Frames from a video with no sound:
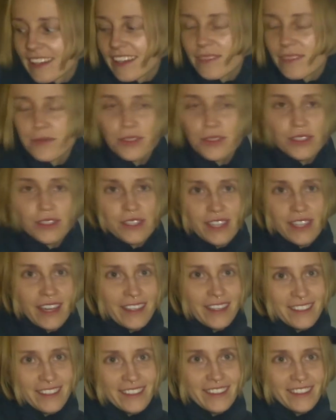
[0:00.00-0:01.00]
I'm just
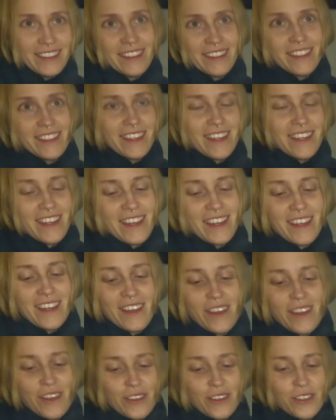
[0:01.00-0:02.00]
gonna
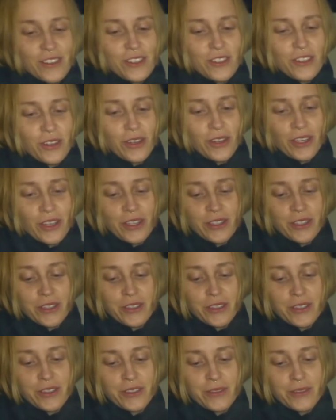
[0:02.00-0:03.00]
show
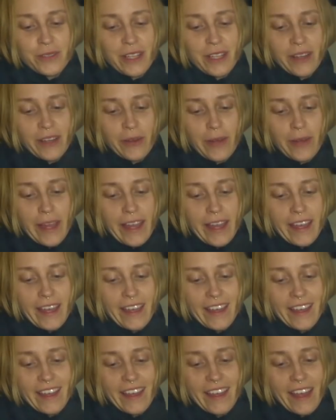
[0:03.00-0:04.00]
you real quick
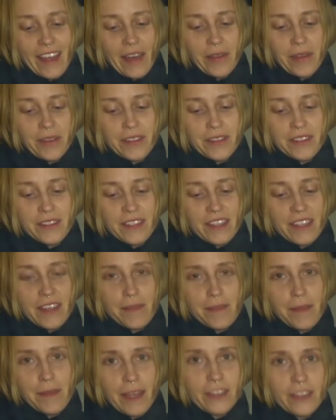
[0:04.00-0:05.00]
how the
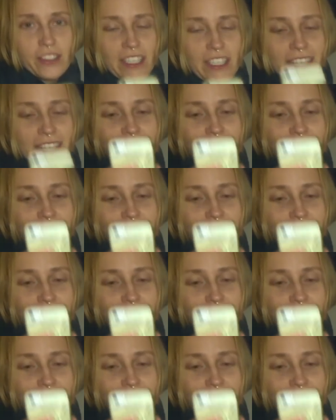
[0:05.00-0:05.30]
setup actually